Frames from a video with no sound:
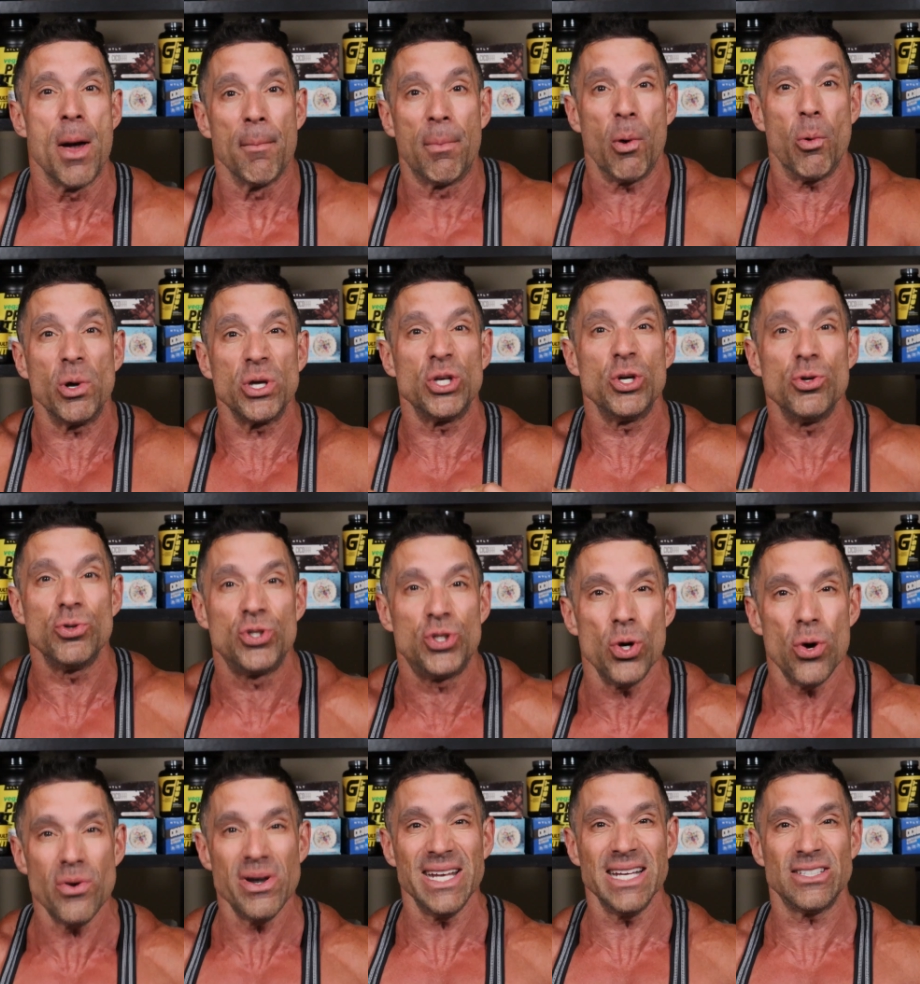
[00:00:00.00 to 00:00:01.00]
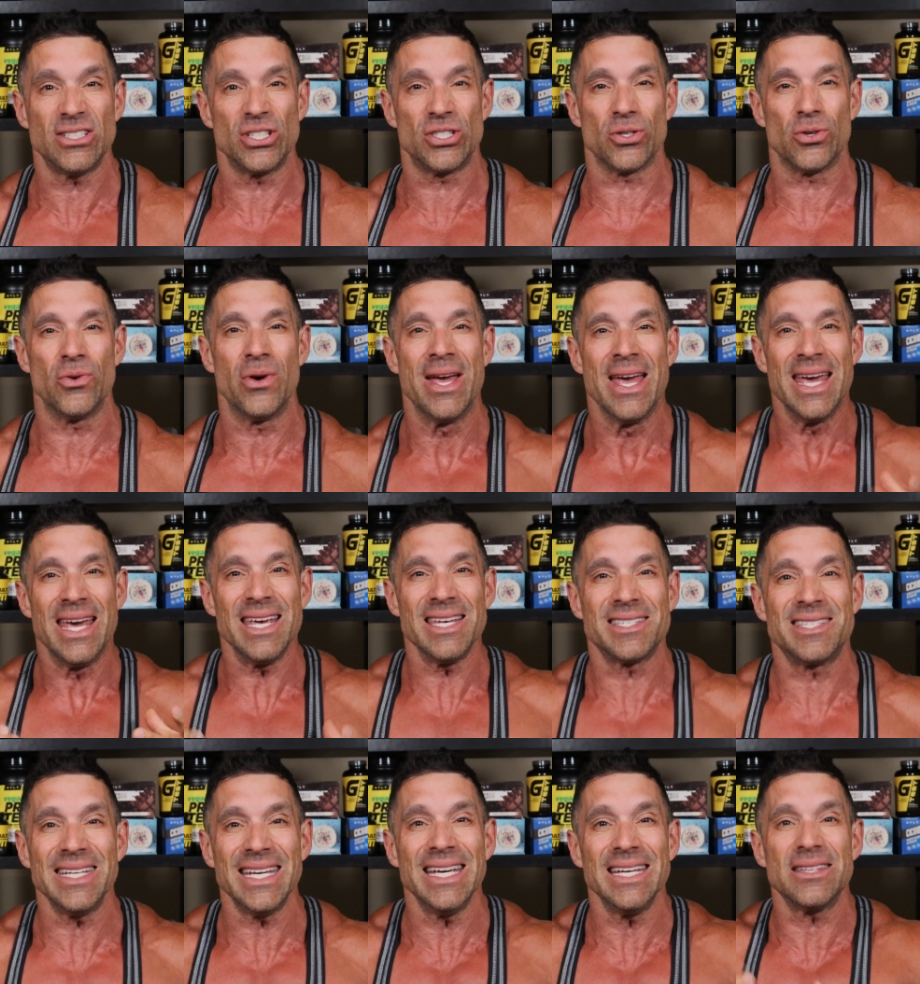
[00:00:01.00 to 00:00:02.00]
But what you do need to do
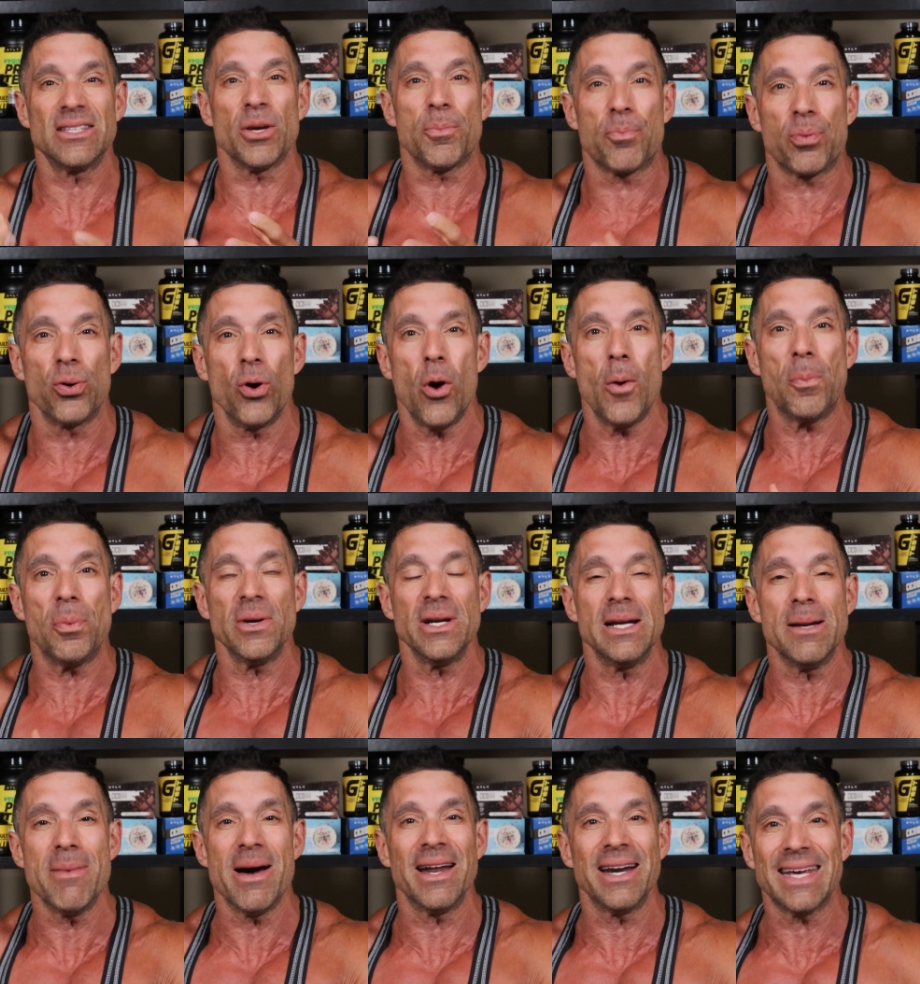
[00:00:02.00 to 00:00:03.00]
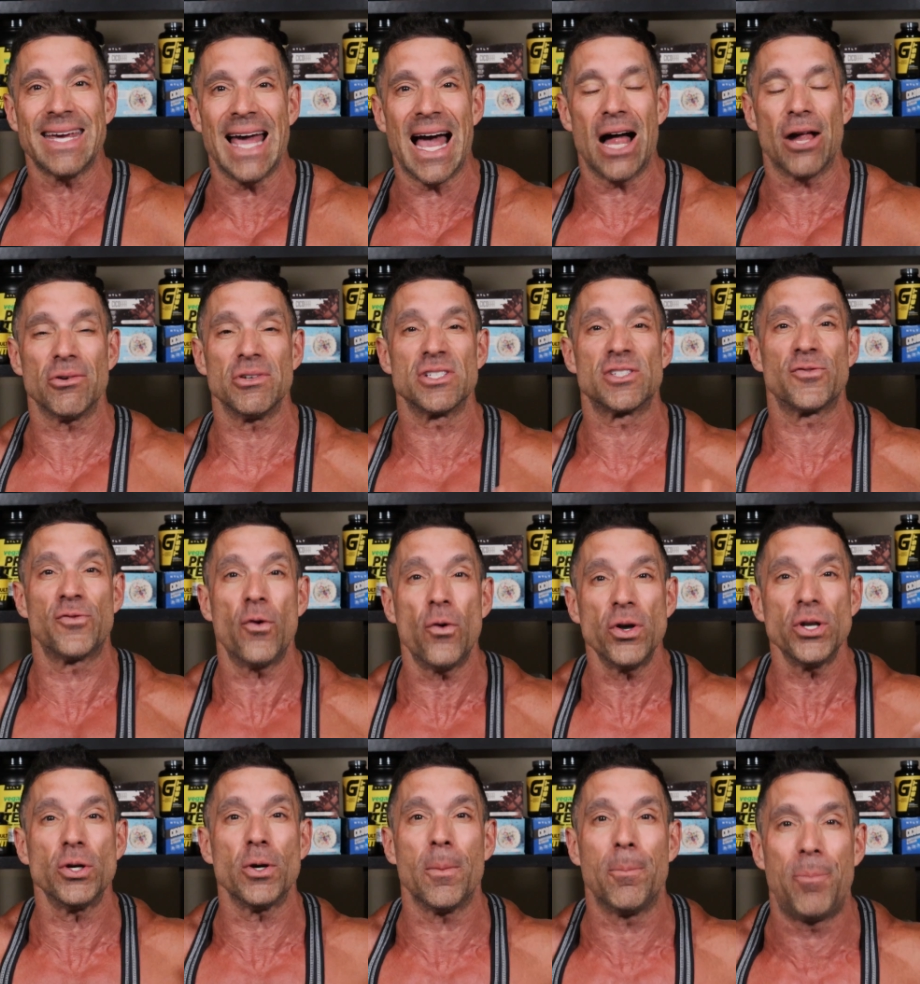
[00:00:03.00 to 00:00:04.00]
is eat the appropriate amount of calories
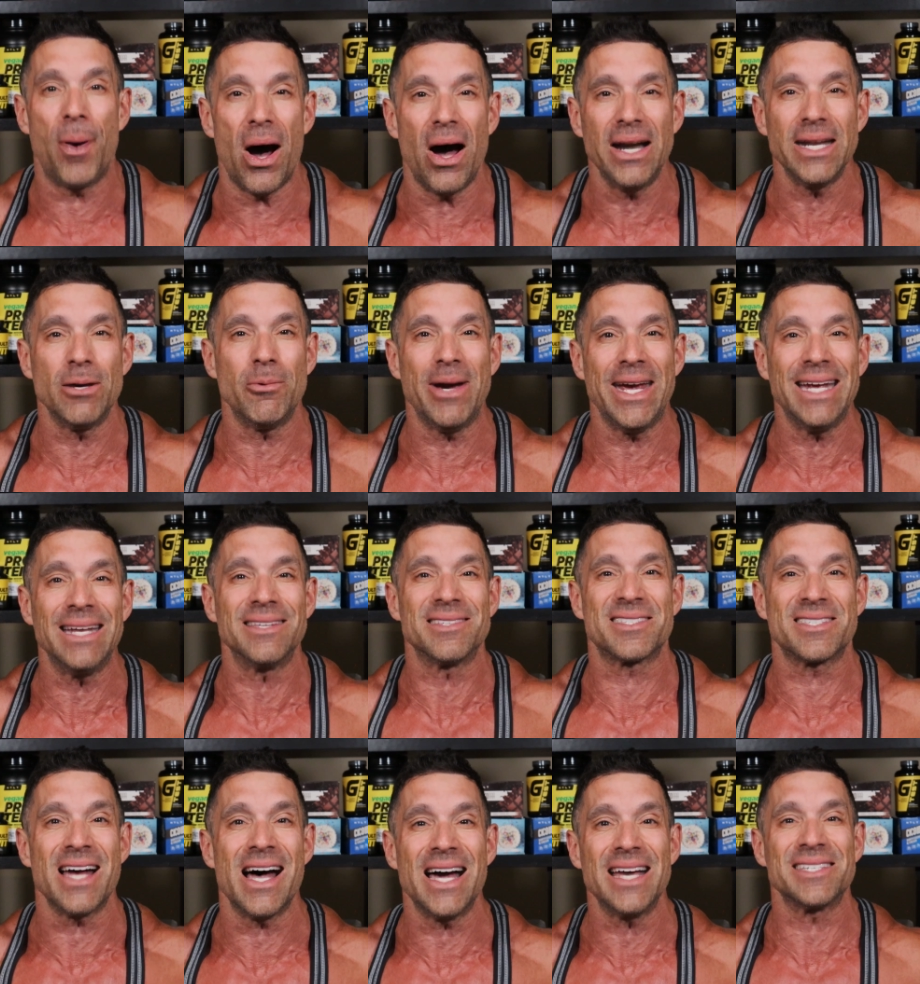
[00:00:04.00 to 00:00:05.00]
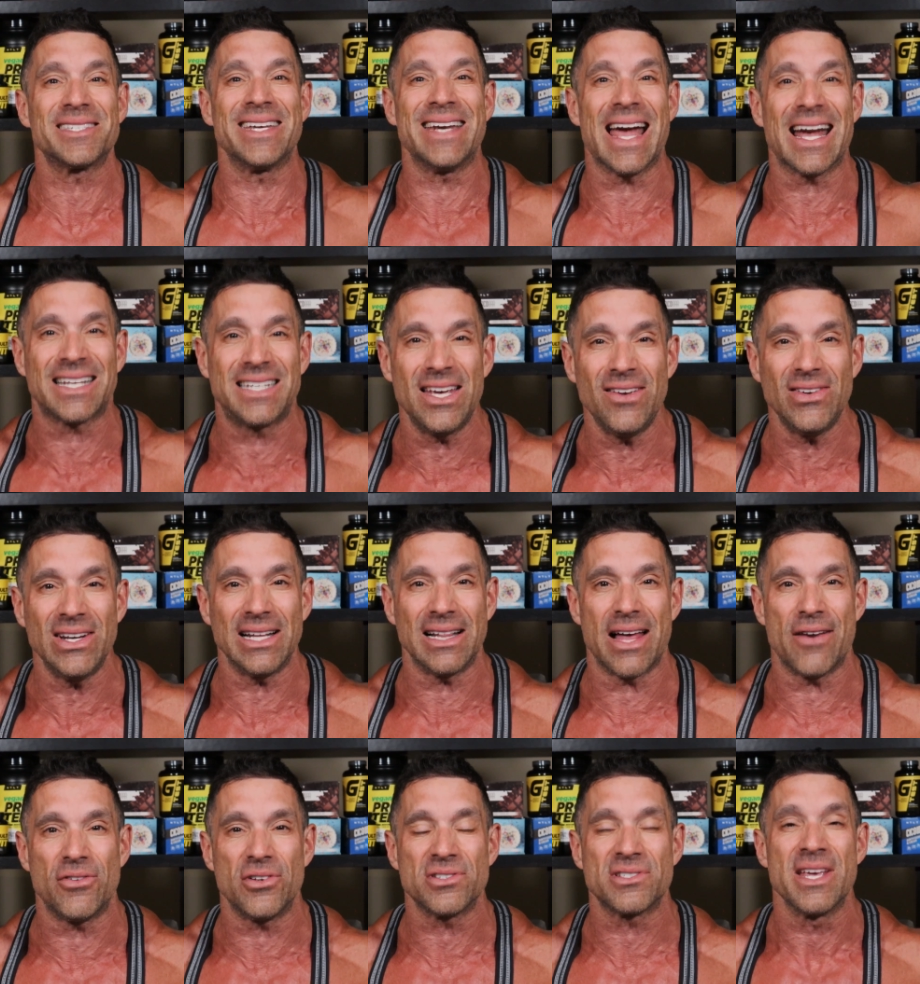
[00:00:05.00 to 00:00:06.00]
for your body weight, size, and activity
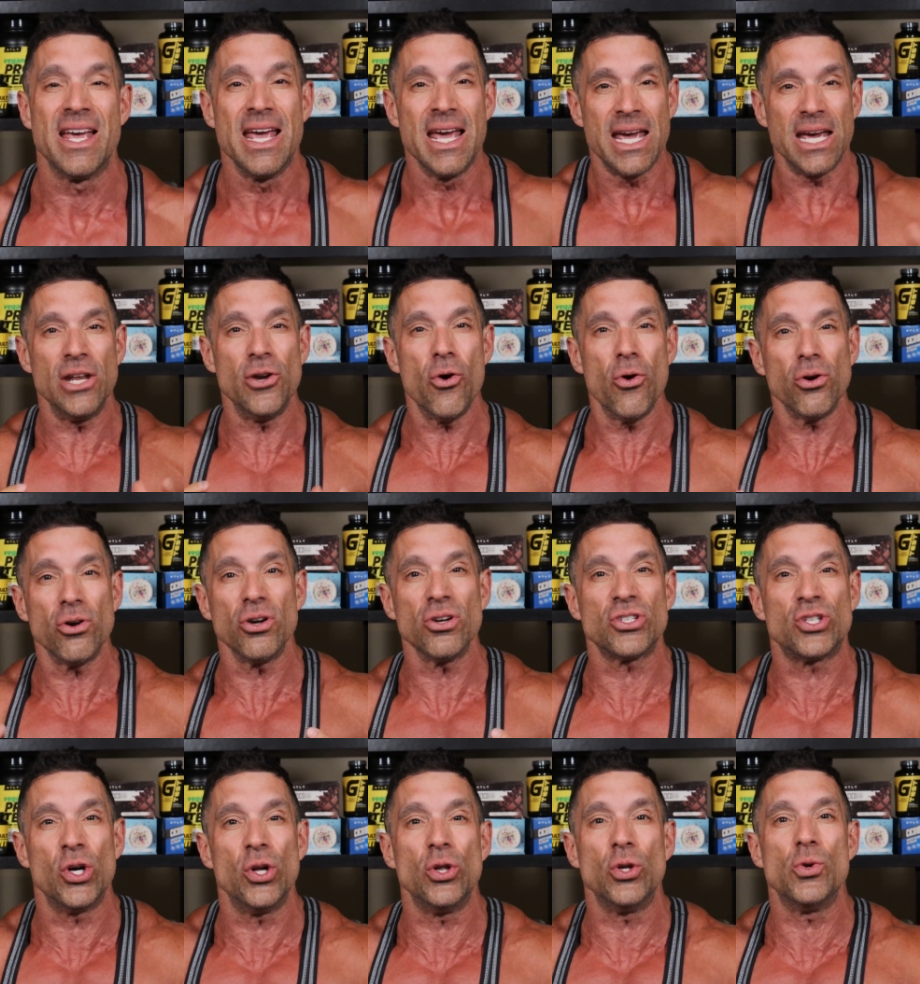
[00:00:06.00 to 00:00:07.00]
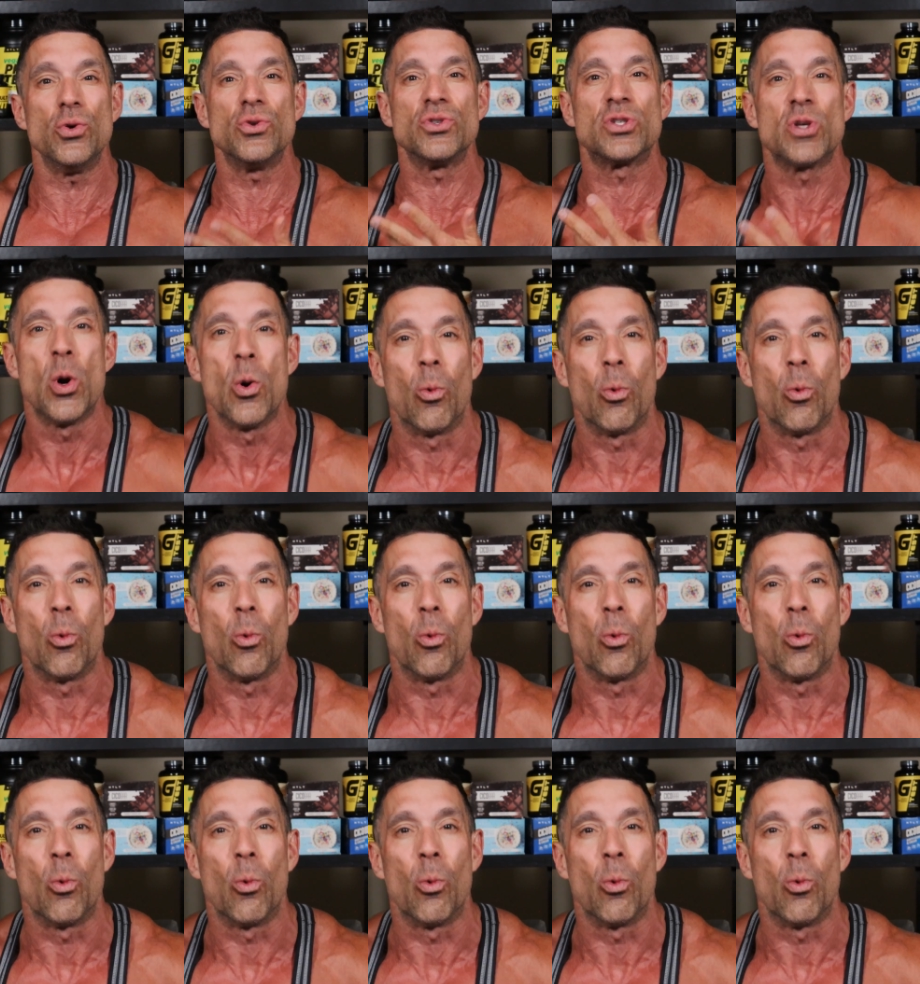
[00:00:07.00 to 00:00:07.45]
levels in order to lose